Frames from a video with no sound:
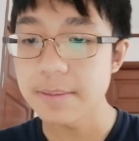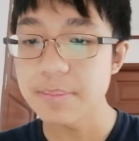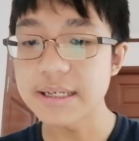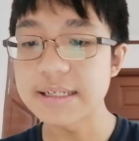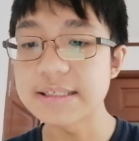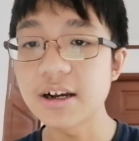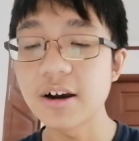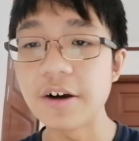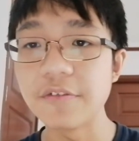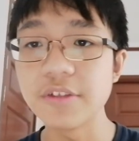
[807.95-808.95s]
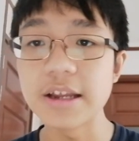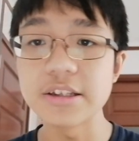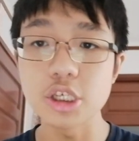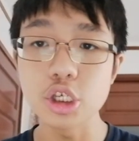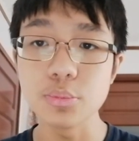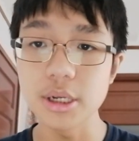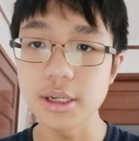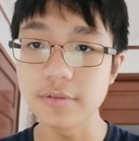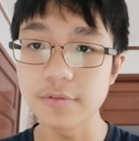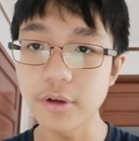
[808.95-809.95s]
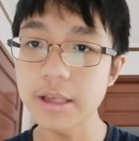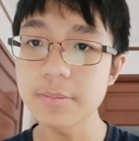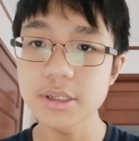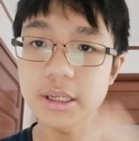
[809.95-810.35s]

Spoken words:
because of their tubular frames,